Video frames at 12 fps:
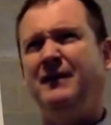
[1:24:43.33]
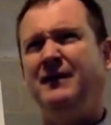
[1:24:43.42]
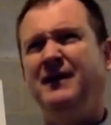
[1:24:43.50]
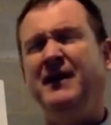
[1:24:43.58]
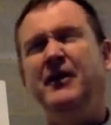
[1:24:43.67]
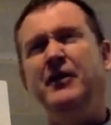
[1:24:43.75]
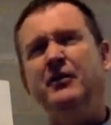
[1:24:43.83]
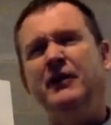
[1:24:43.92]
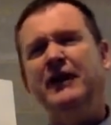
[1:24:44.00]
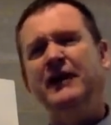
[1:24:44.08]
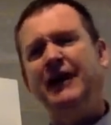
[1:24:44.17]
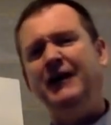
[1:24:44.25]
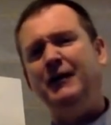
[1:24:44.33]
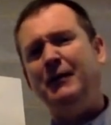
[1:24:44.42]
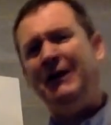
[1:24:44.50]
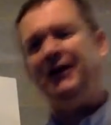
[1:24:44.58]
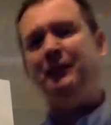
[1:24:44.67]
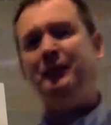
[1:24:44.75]
linearly
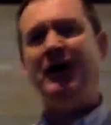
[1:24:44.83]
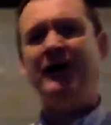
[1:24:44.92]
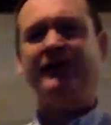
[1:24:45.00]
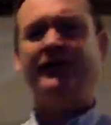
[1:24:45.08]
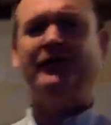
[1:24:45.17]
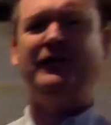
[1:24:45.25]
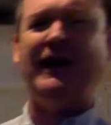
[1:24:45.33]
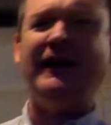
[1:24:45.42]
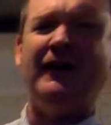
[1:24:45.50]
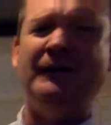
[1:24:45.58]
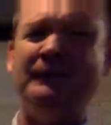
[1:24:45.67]
independent blocks of data,